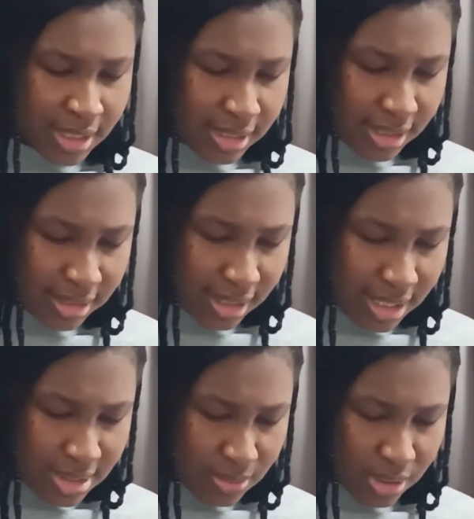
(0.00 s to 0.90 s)
Then the
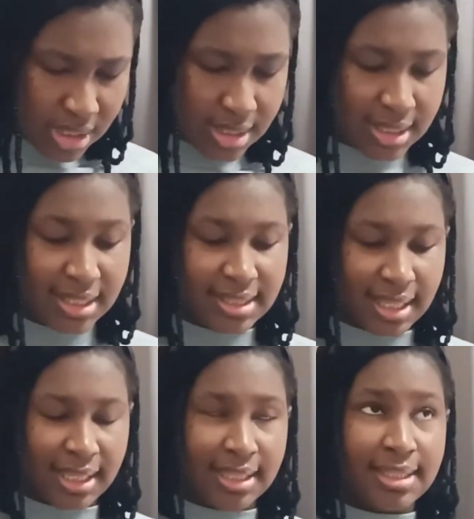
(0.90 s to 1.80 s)
next one is
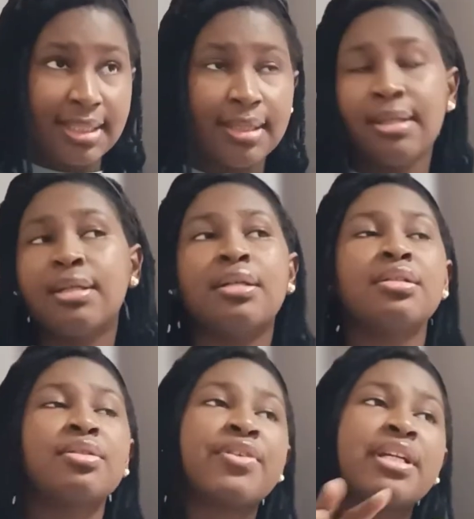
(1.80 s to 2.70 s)
internet.
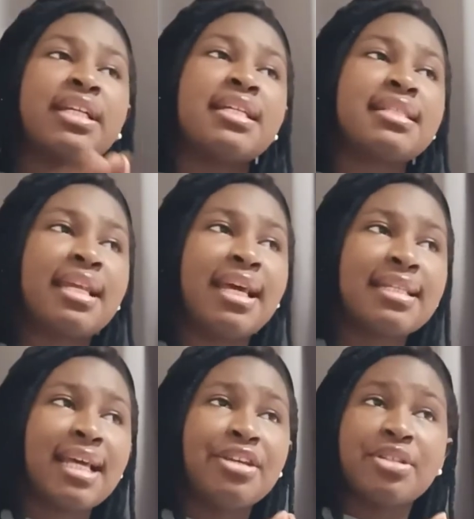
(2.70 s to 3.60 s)
So for the
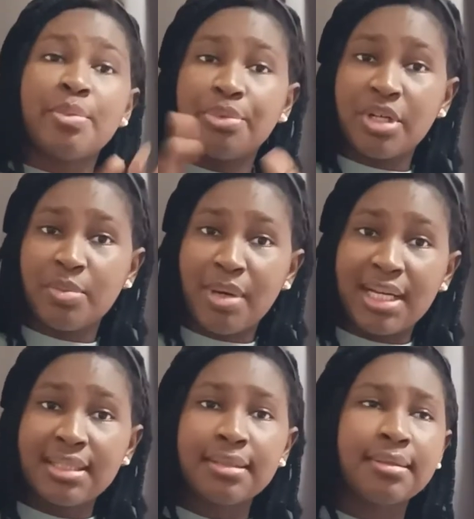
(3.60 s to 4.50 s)
internet, I use a
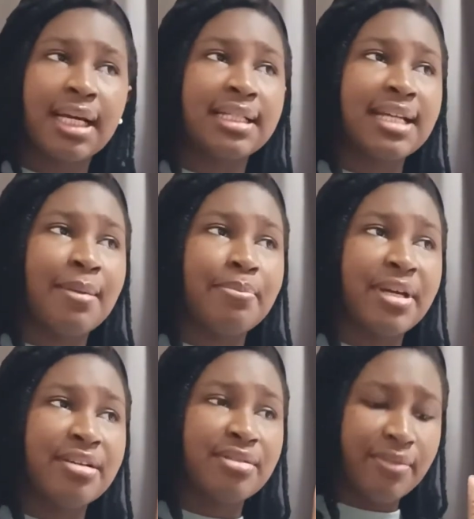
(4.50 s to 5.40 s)
broadband and I
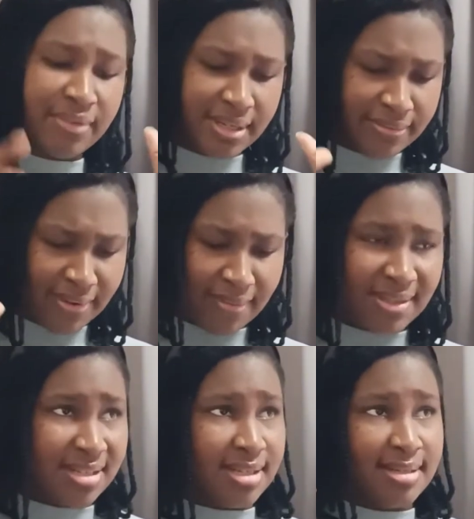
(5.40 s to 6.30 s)
pay roughly
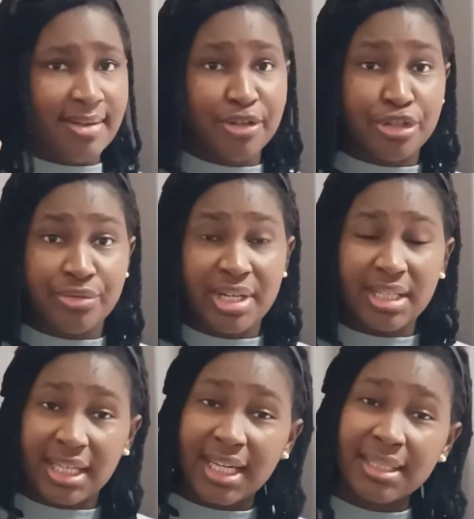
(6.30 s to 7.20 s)
5,700
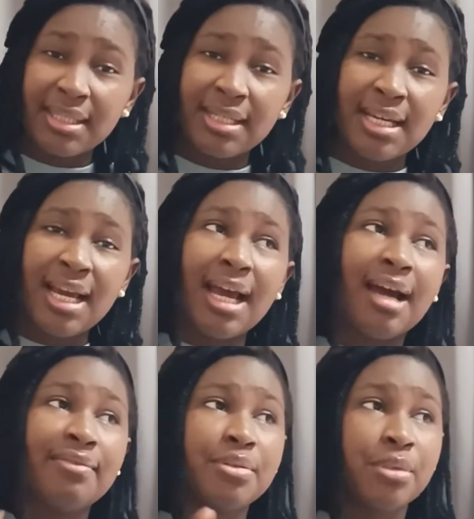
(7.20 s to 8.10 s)
yen
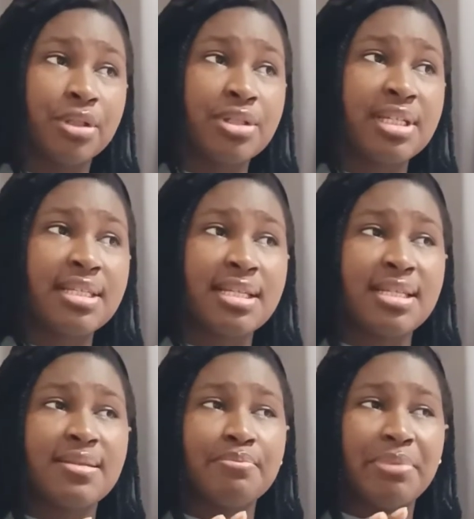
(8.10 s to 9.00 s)
every month. This
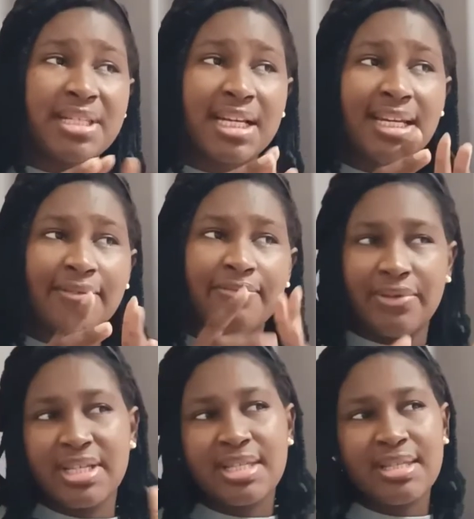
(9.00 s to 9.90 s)
is basically
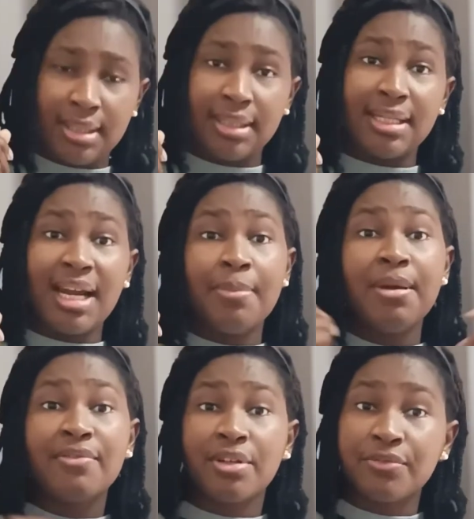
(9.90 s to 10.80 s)
fixed. Then I pay
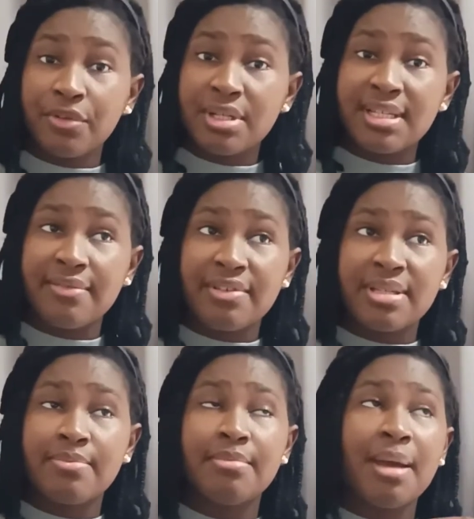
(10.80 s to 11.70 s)
for the phone
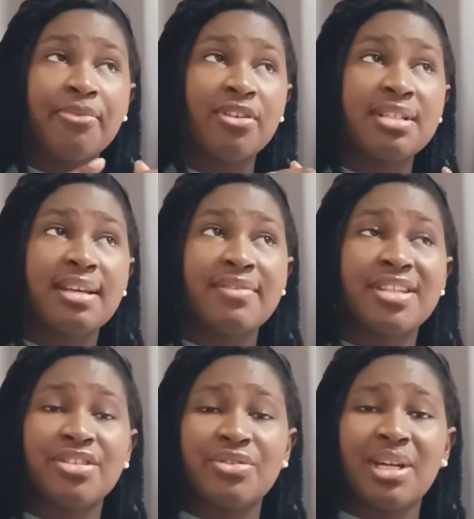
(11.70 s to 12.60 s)
service. My phone service
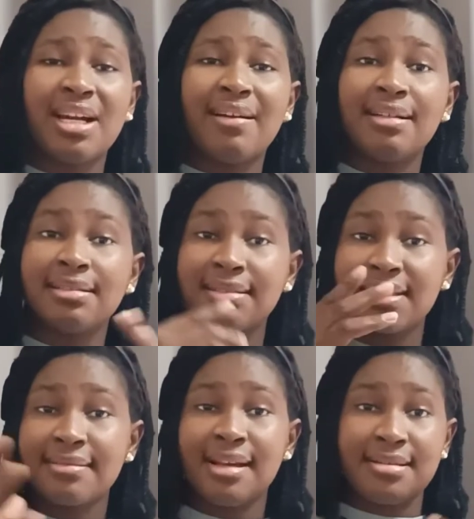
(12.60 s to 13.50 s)
is usually around
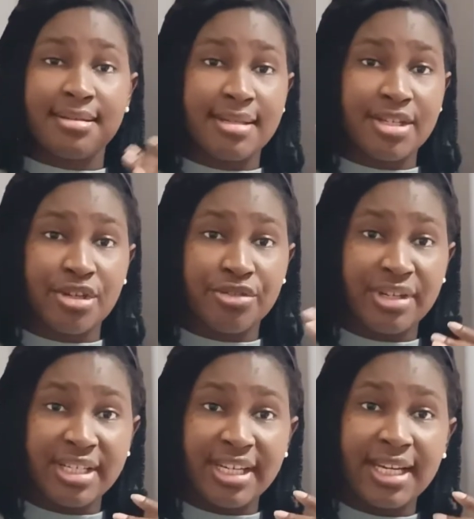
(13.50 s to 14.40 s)

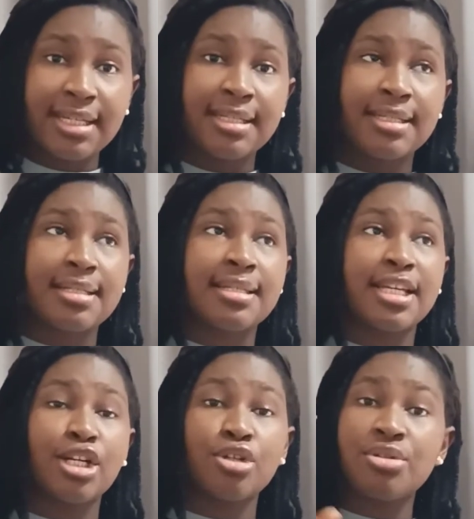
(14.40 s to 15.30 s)
3,600 yen. This
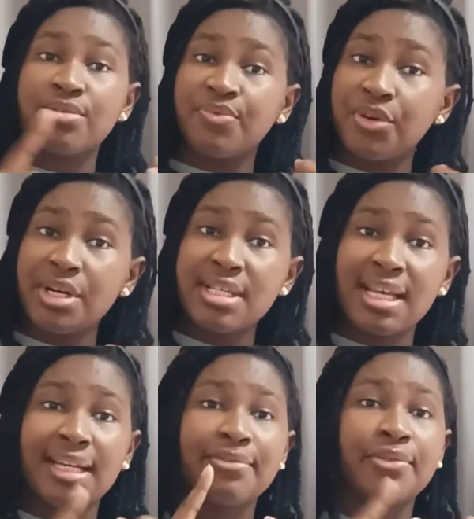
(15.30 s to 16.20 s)
includes voice
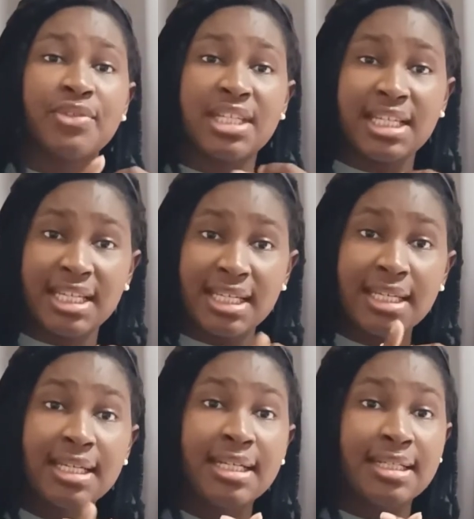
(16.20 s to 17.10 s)
and 15 gig
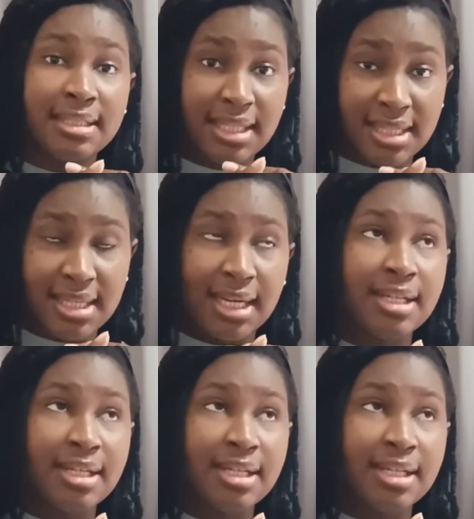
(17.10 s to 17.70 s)
data.